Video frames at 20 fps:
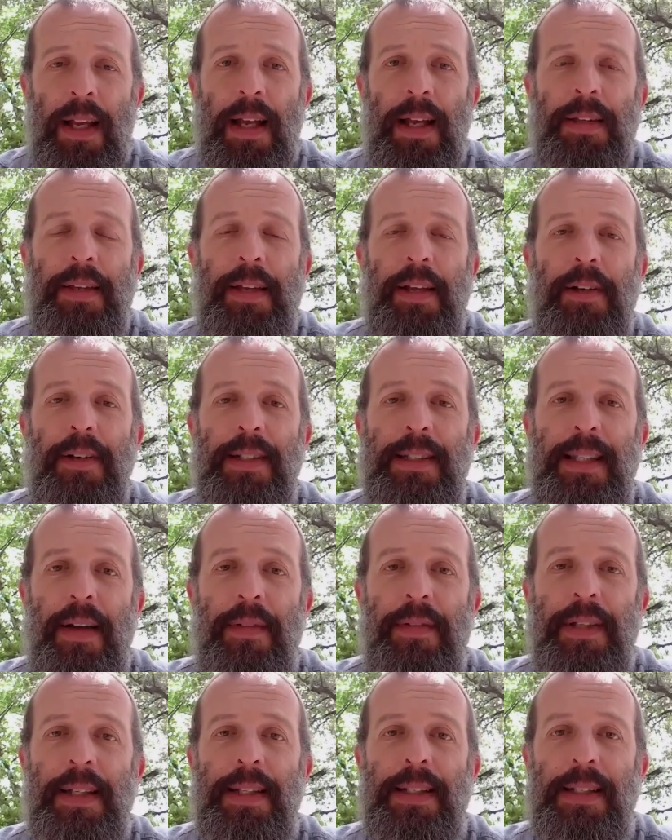in the year
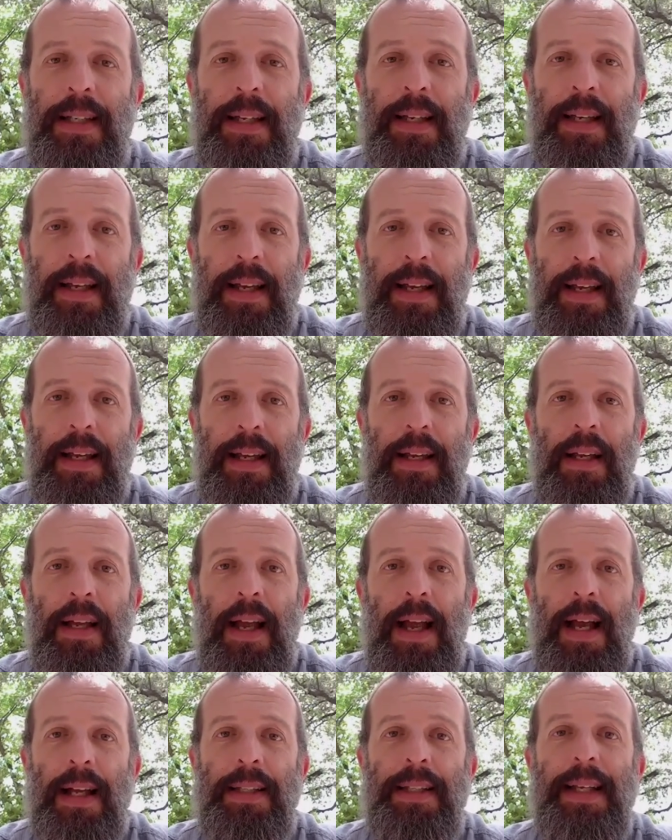70 CE
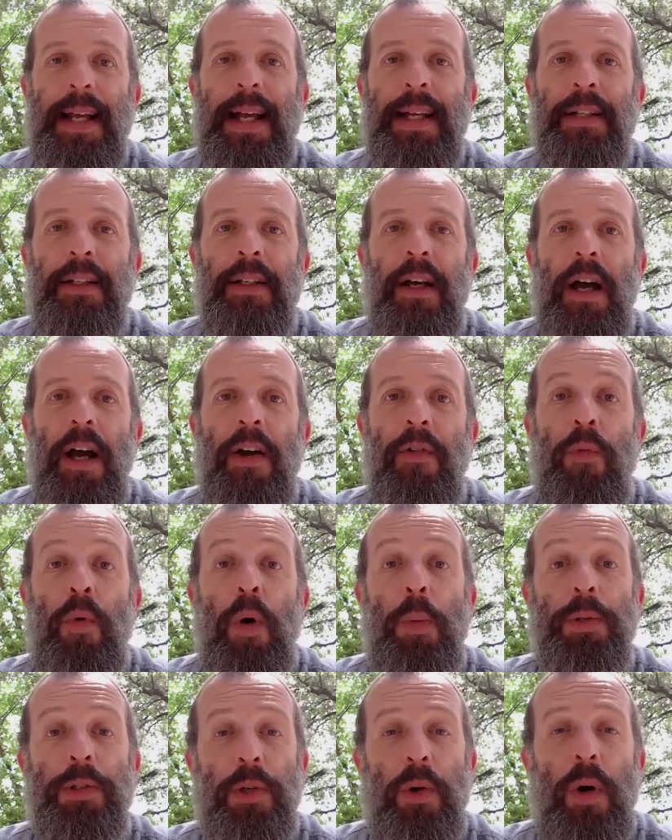at the end of
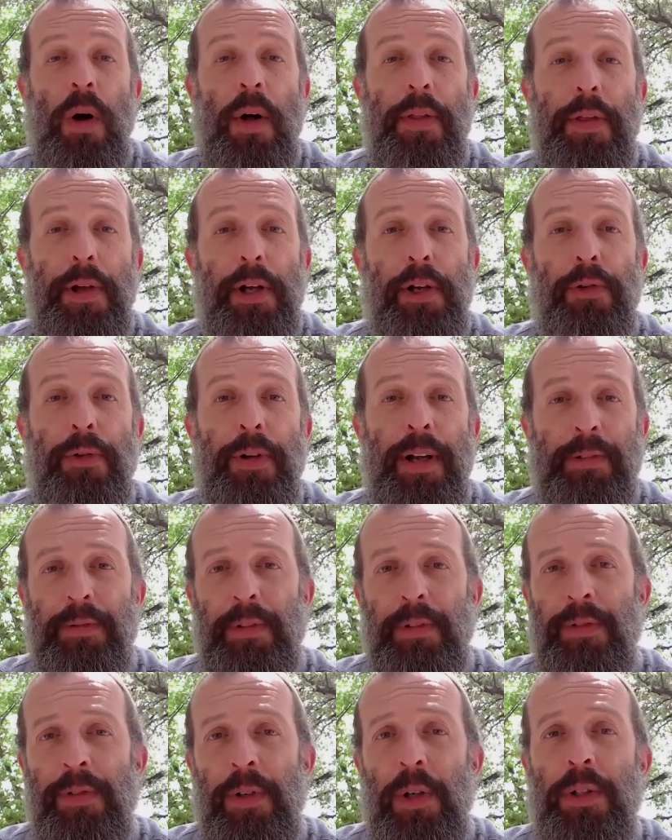what was called the Great
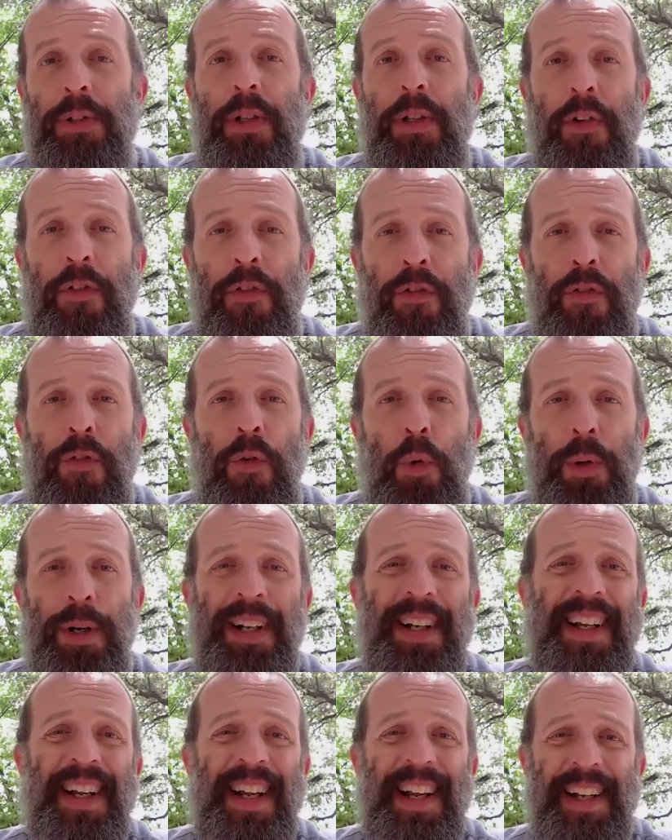Revolt, a
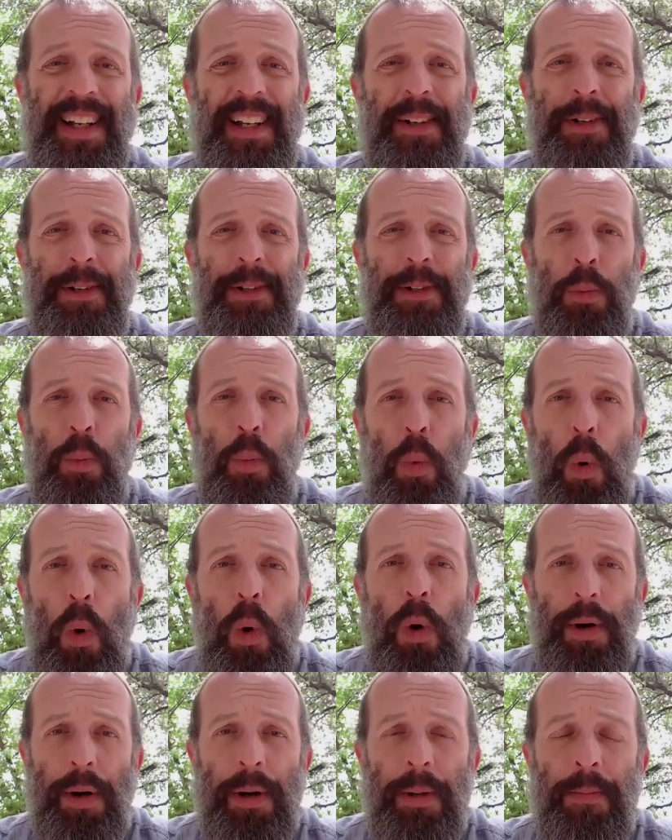4-year
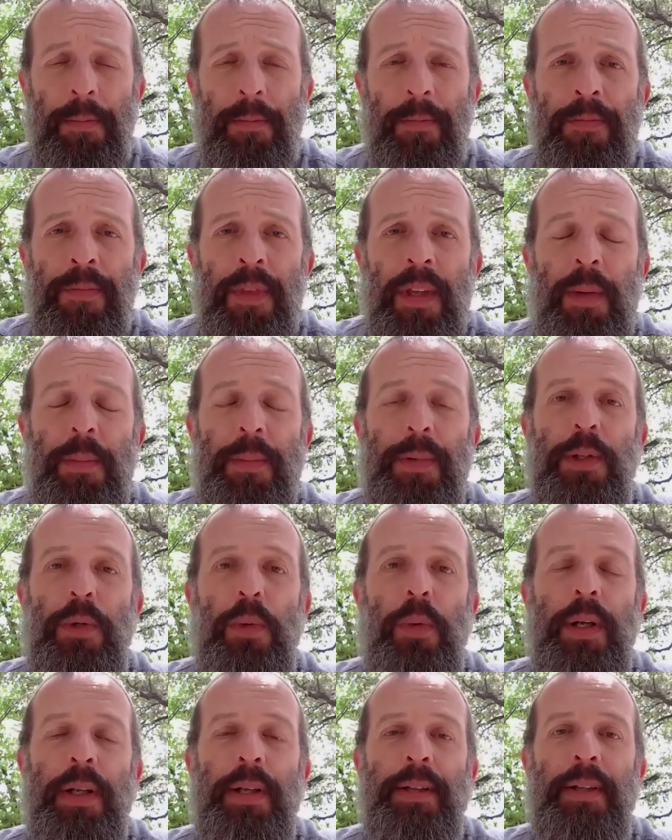war
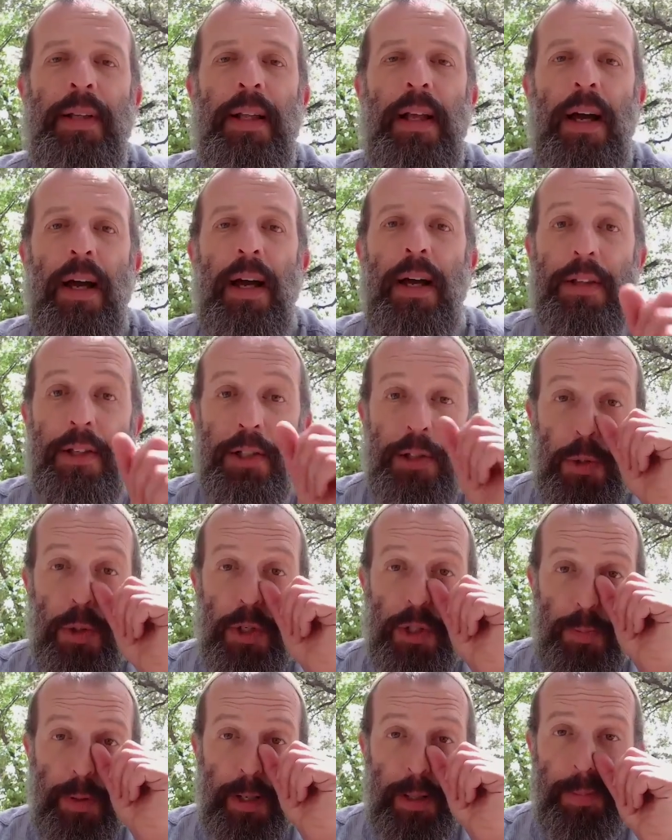between the
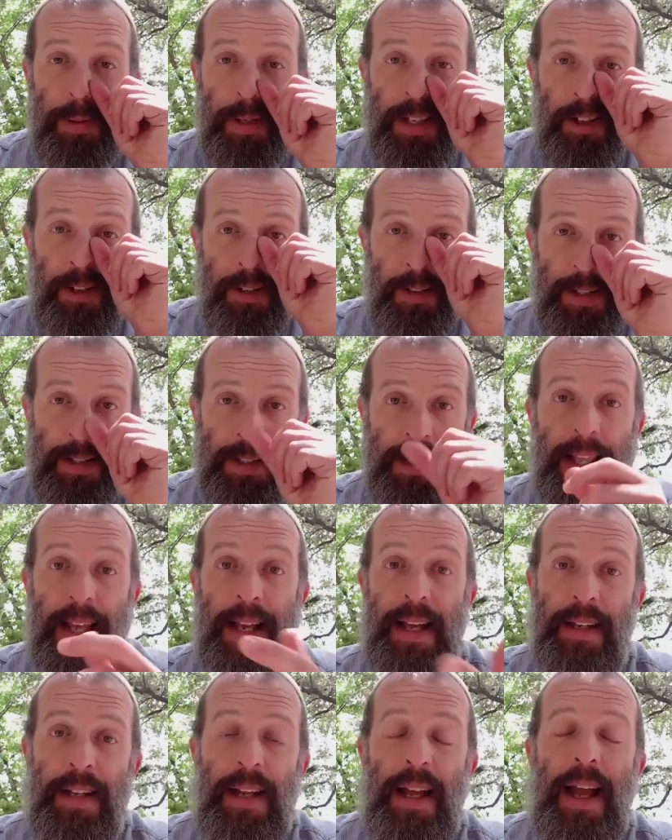Jewish people here in this
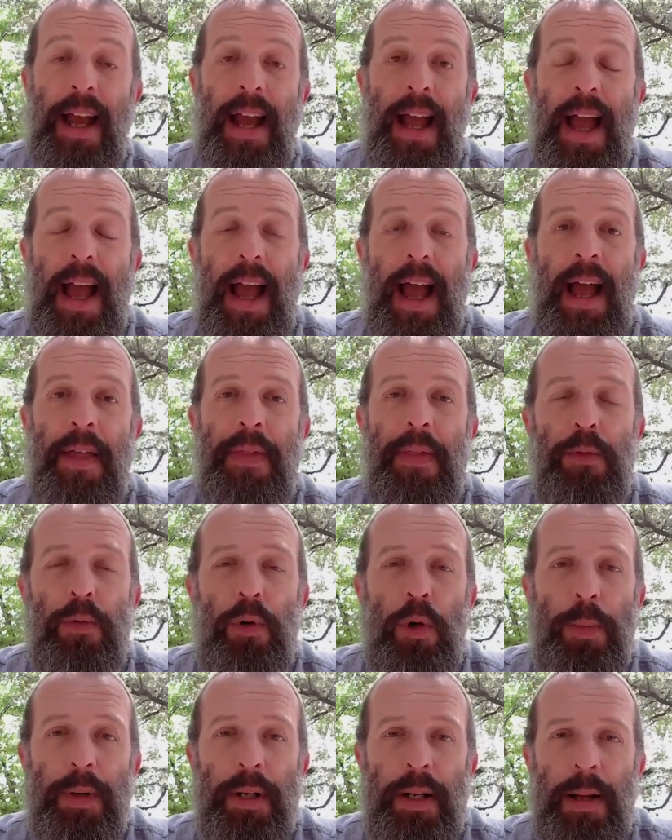land and the
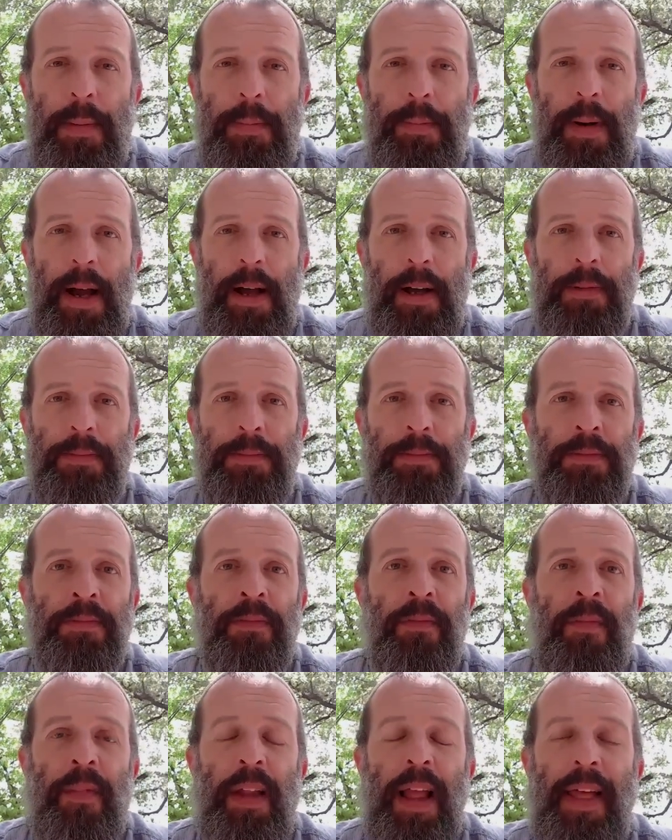Roman Empire.
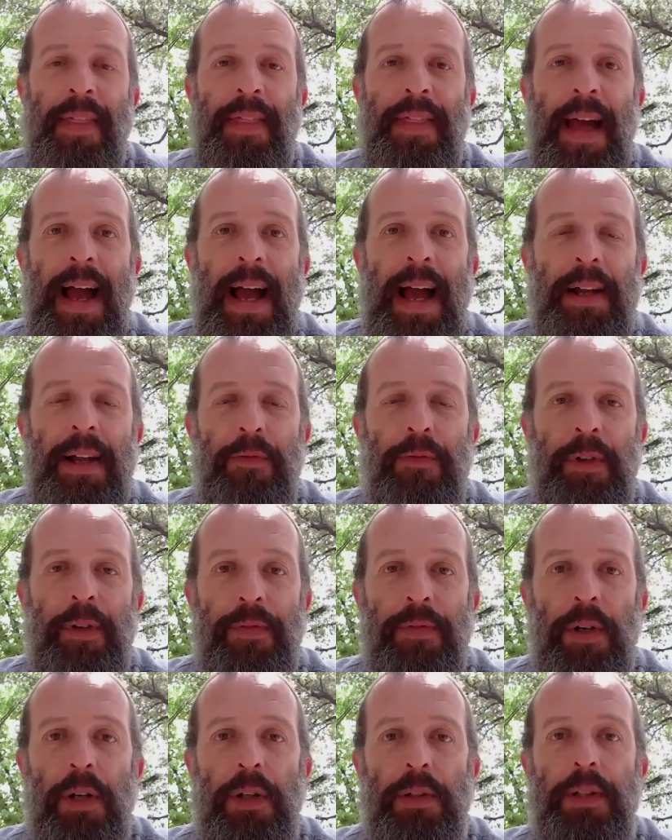That
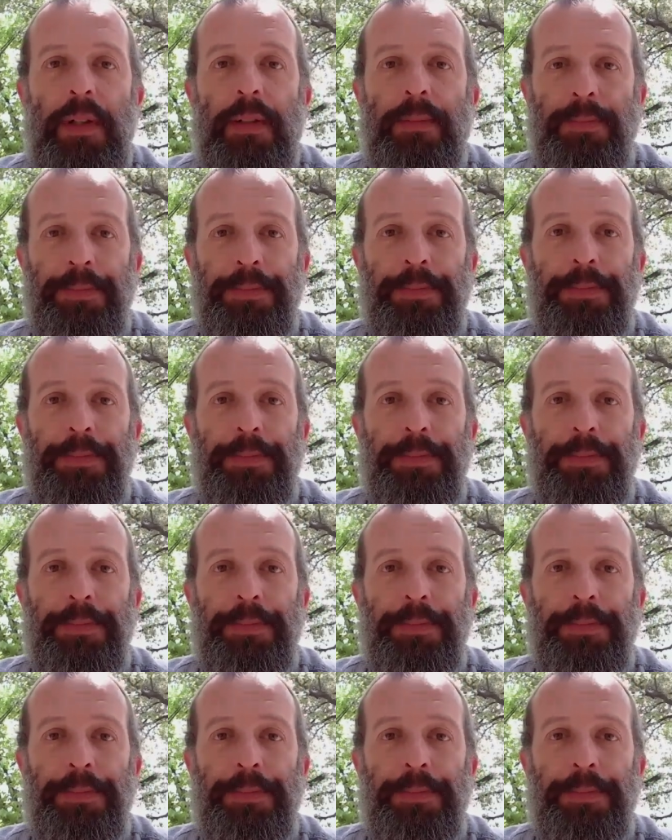revolt